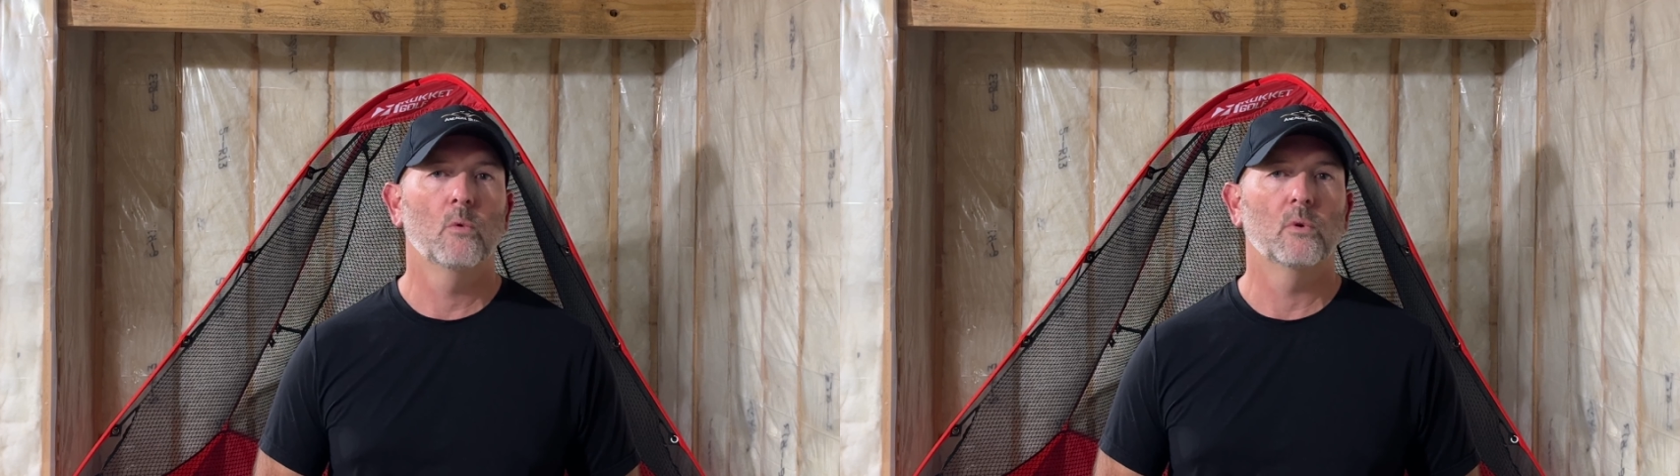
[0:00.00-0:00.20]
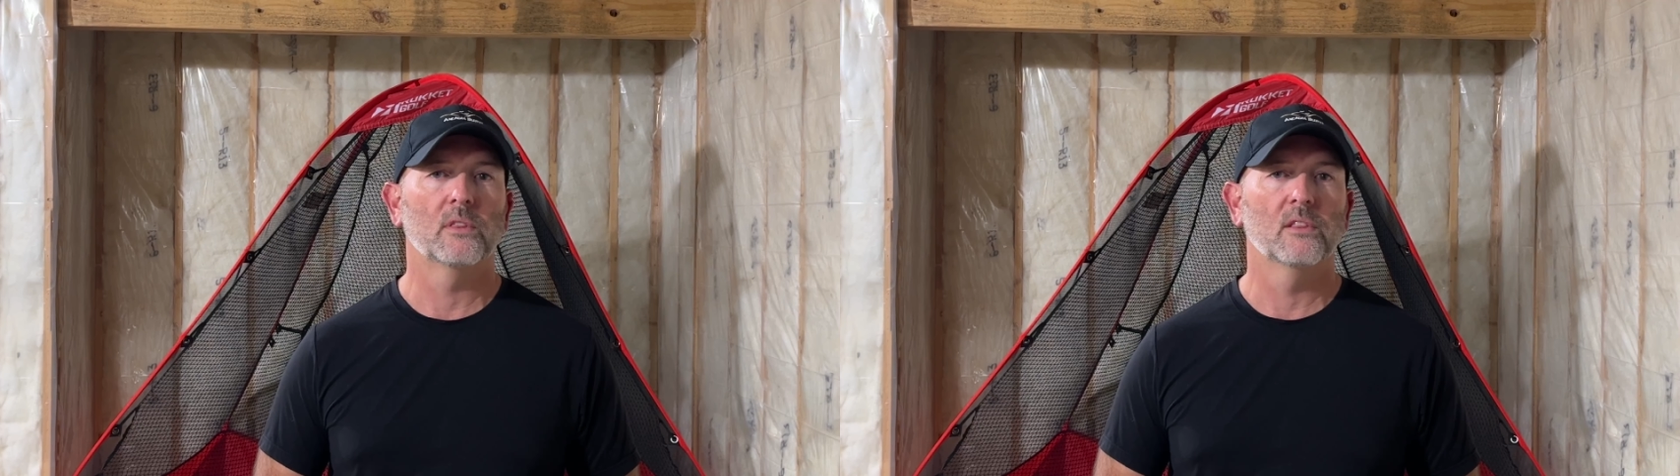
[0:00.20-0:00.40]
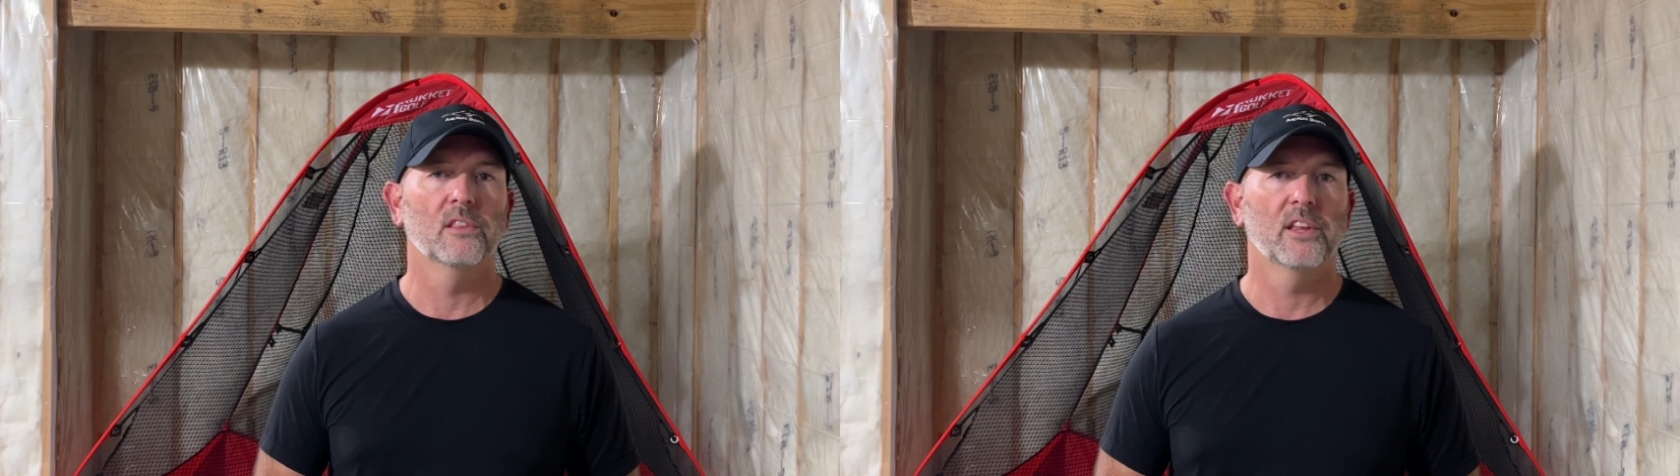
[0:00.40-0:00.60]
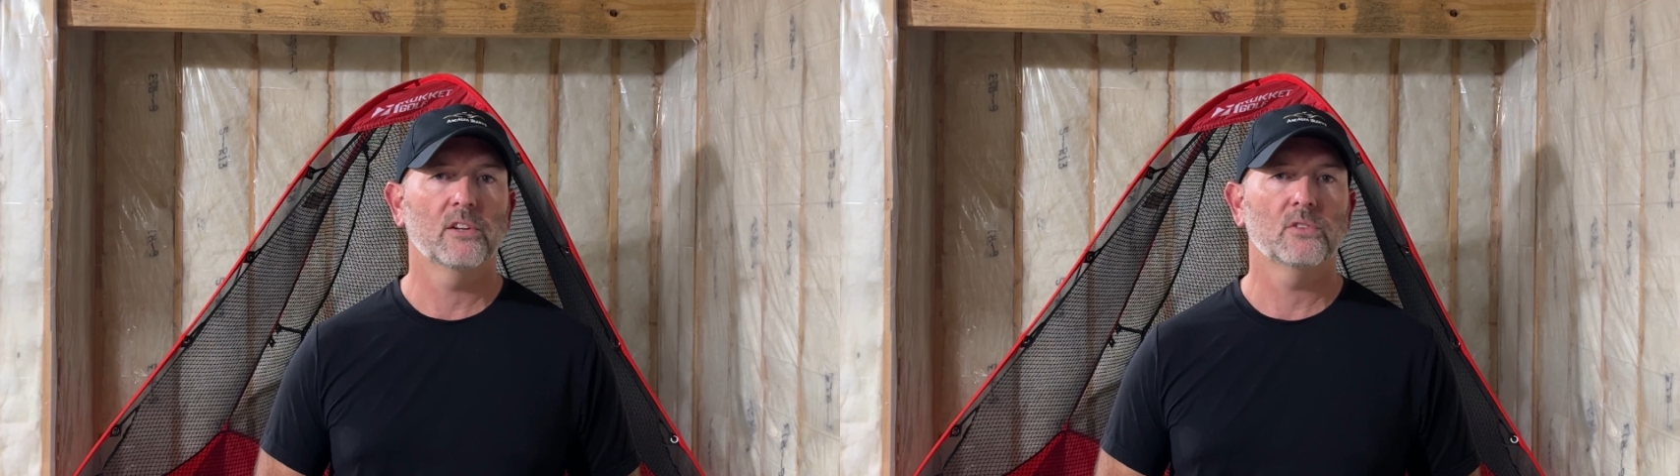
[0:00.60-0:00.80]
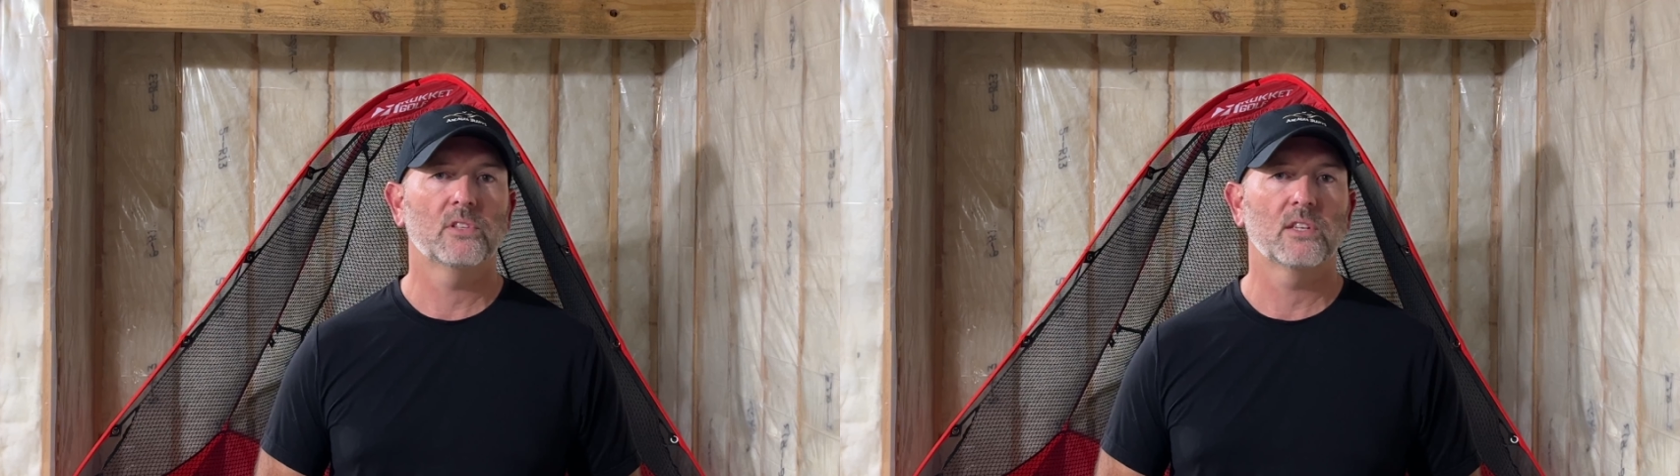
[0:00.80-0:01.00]
with
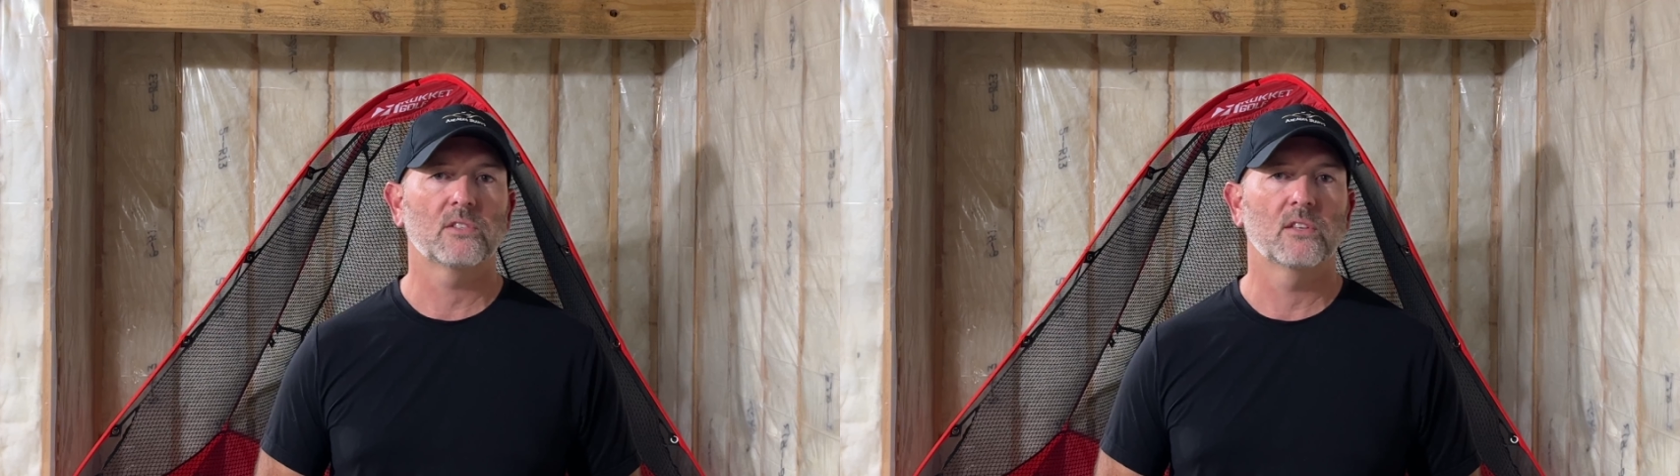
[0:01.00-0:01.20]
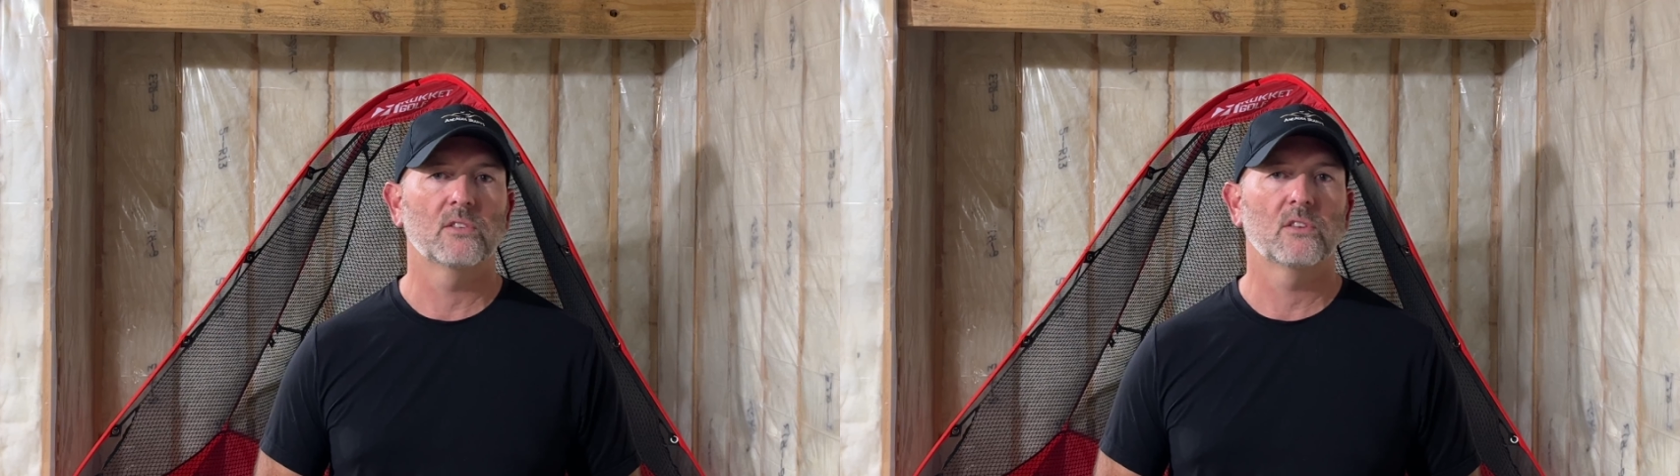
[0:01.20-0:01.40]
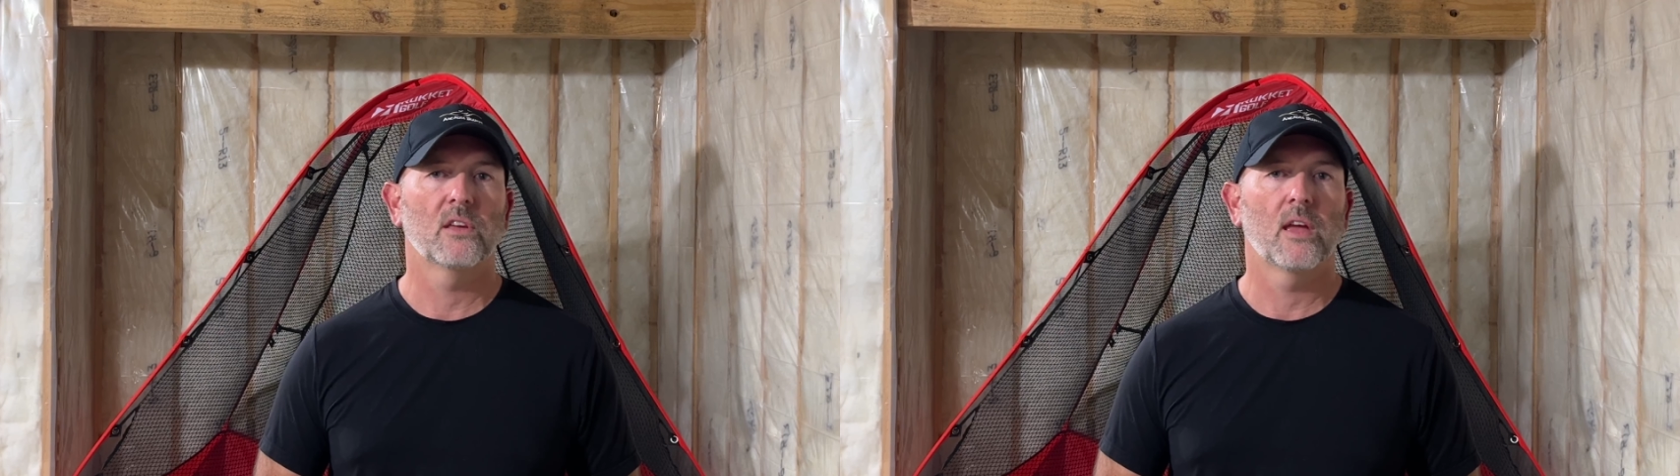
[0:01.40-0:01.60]
little distance